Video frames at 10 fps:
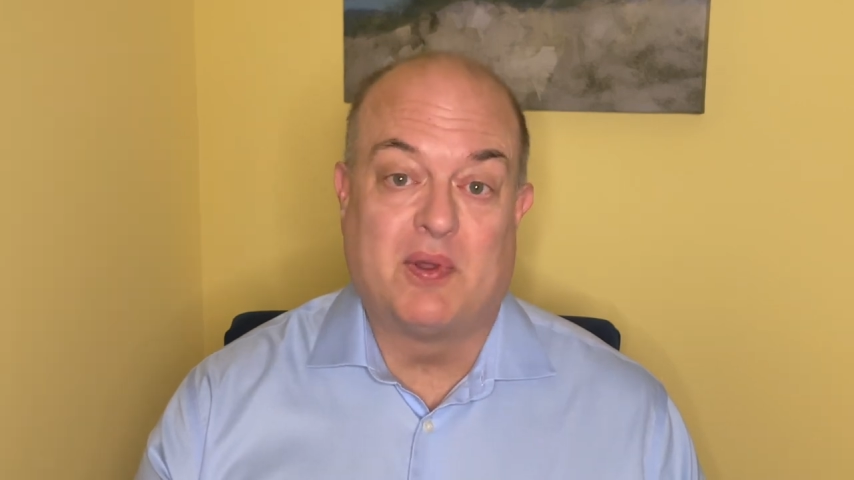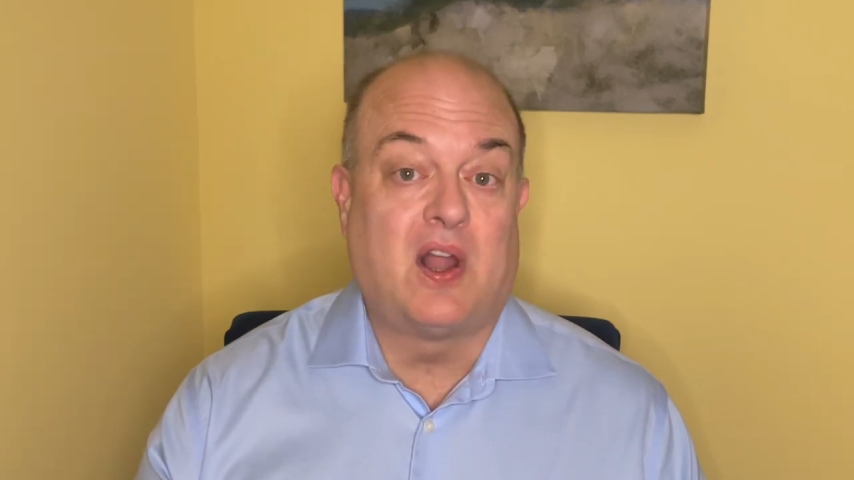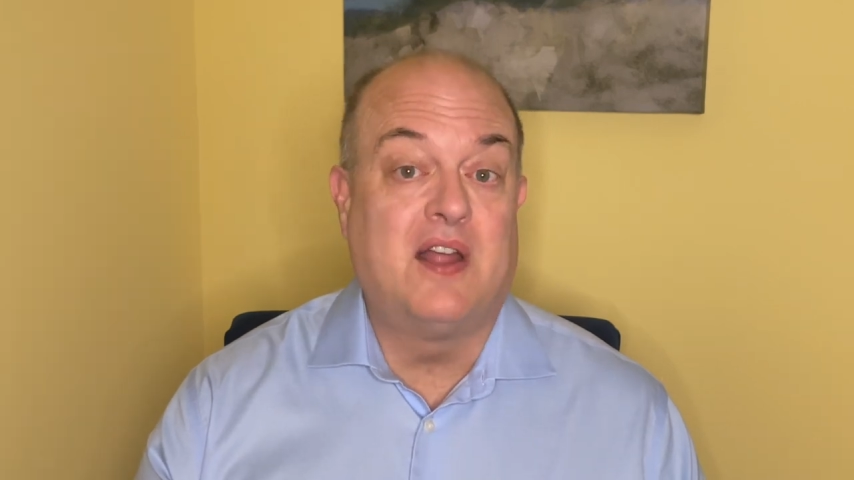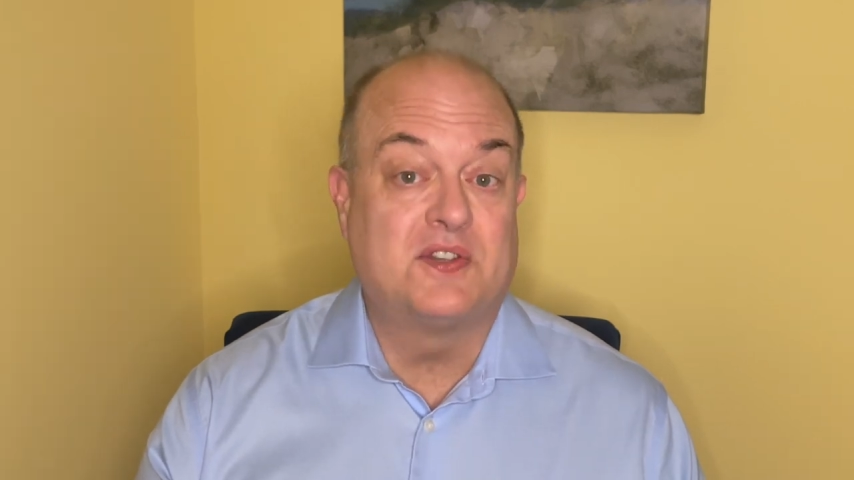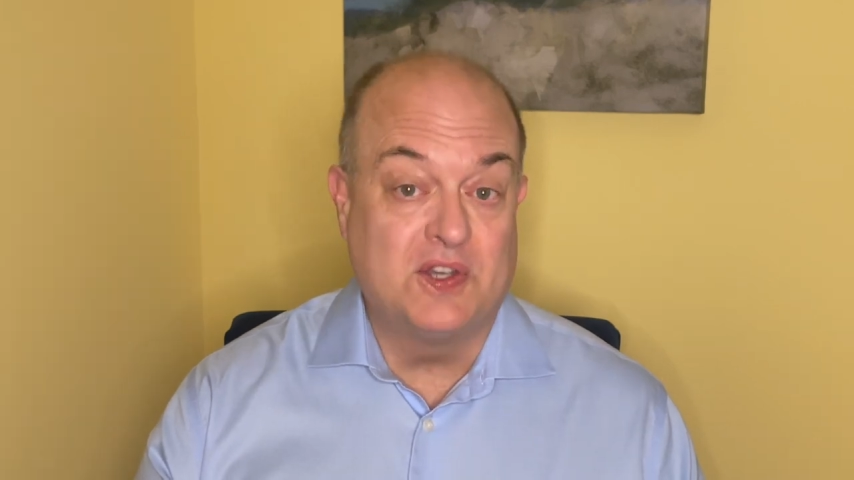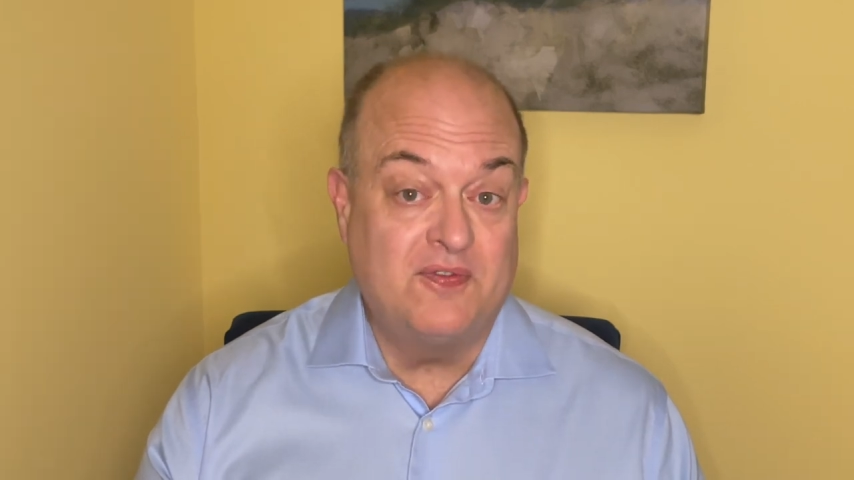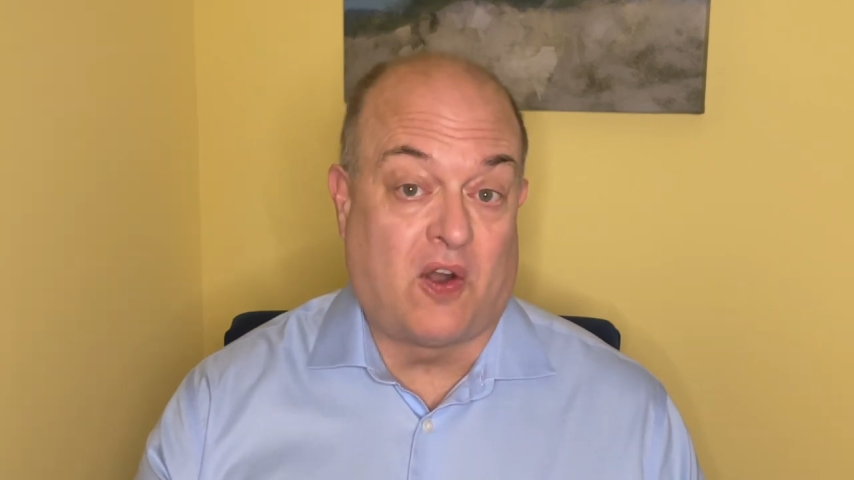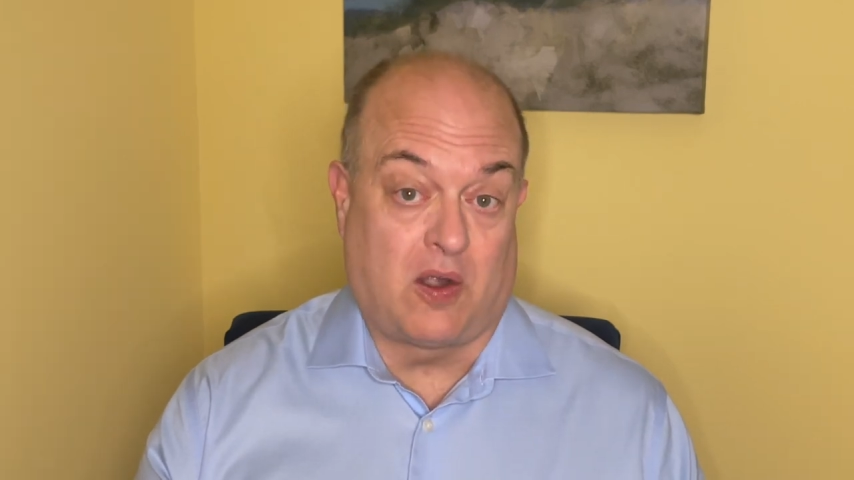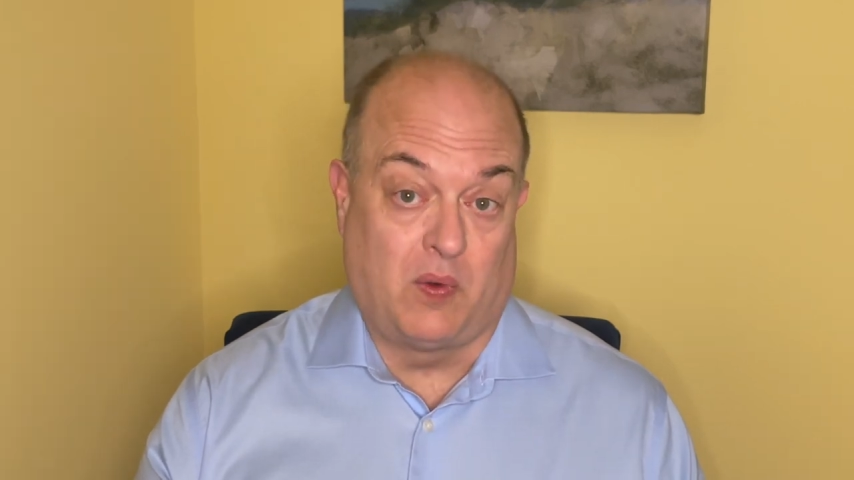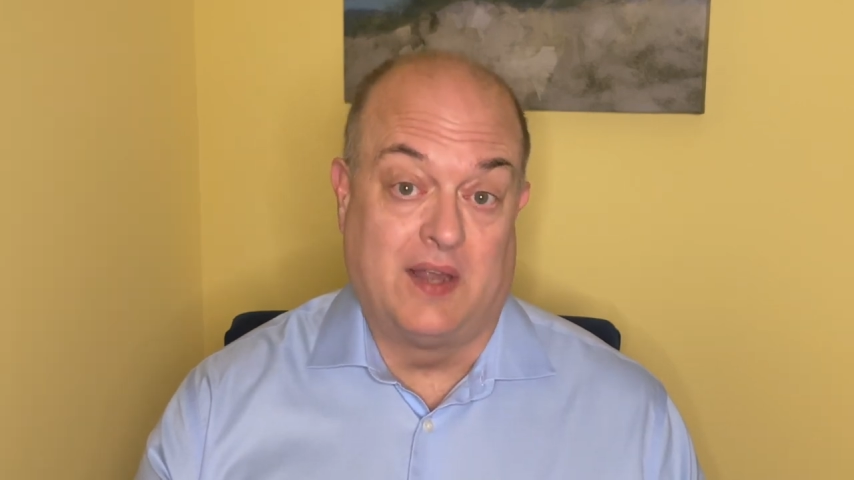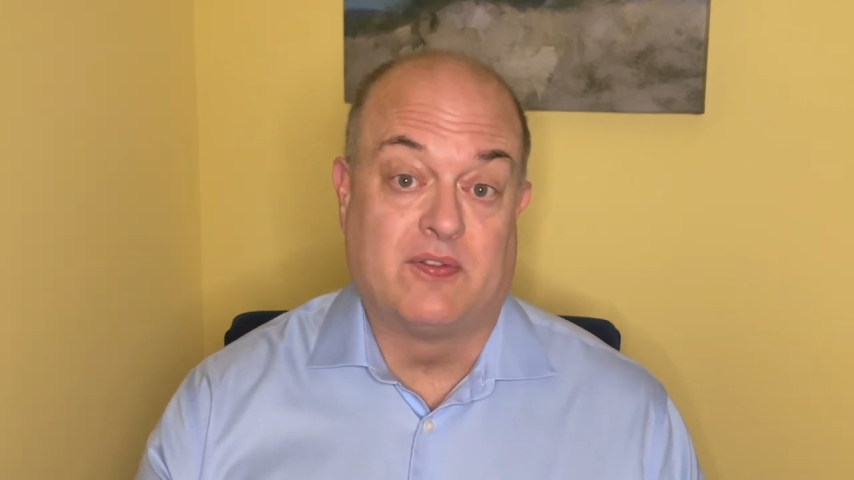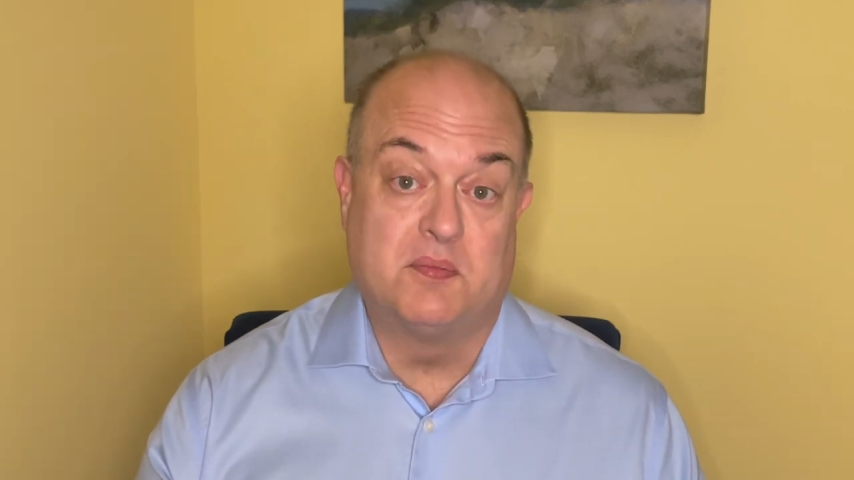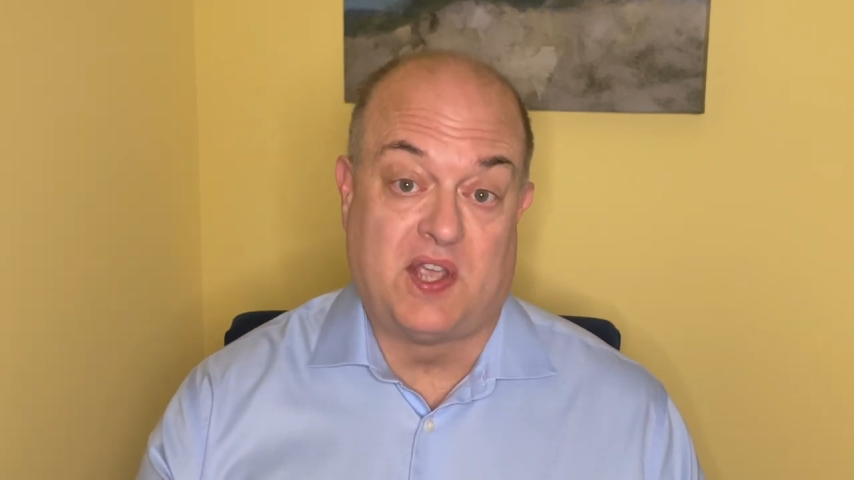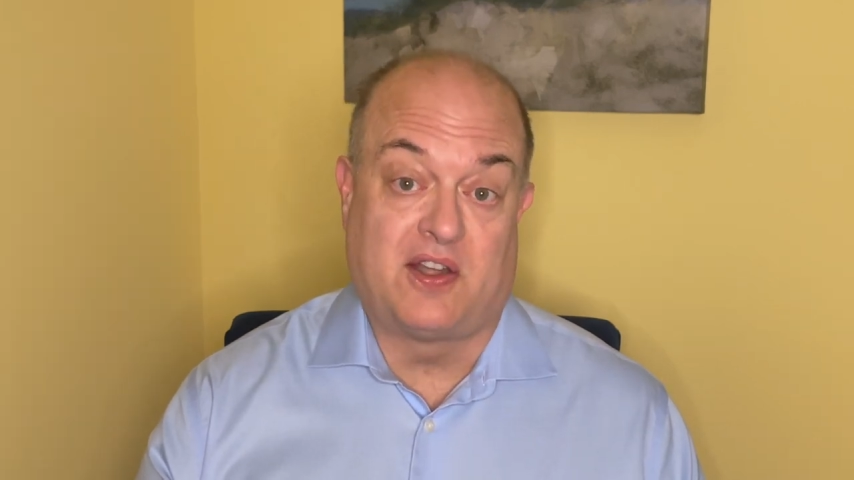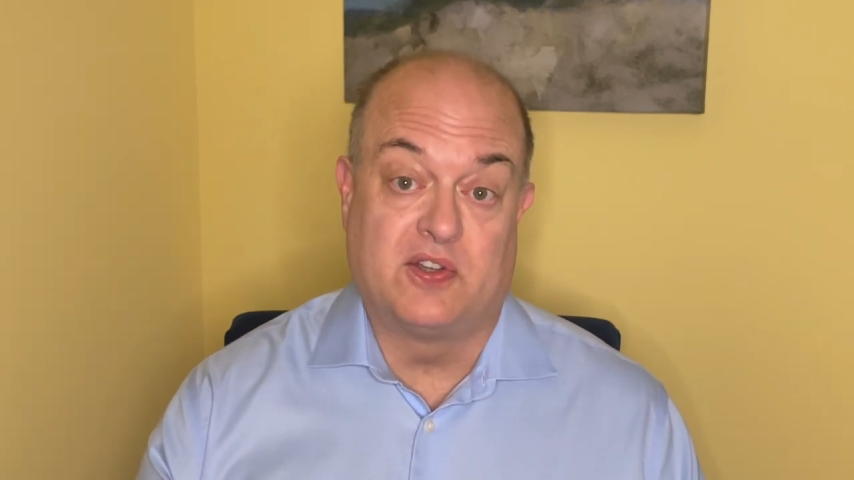not too far away from
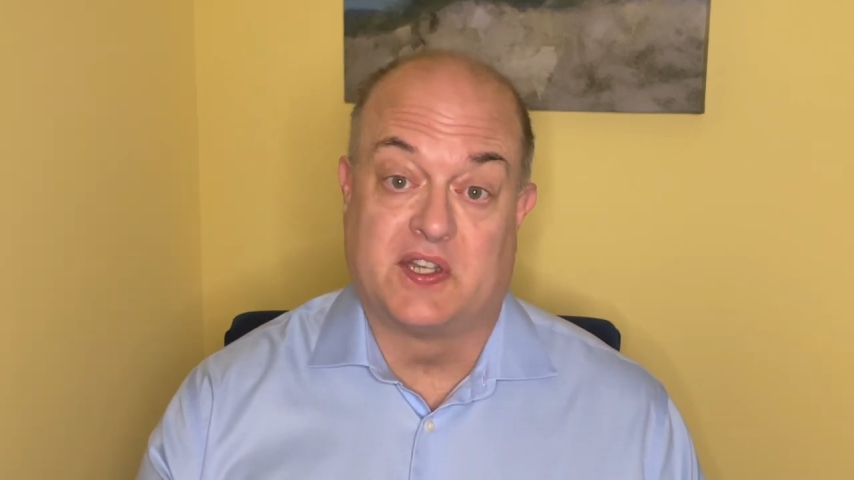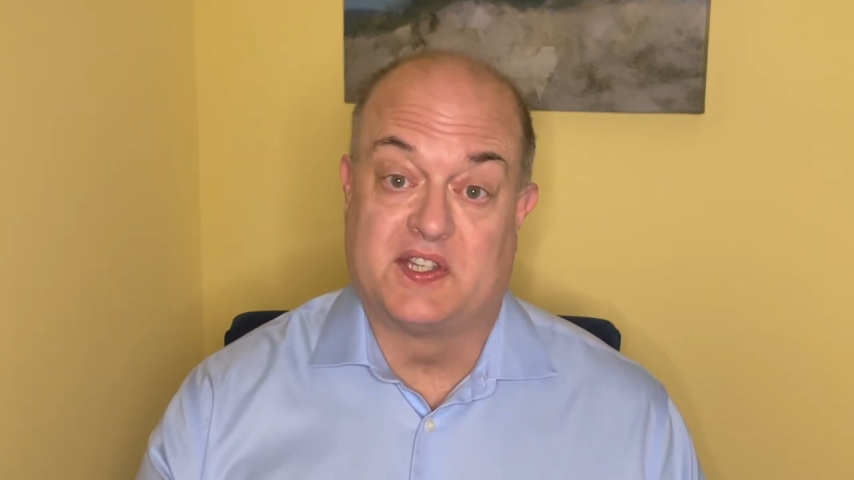Chattanooga,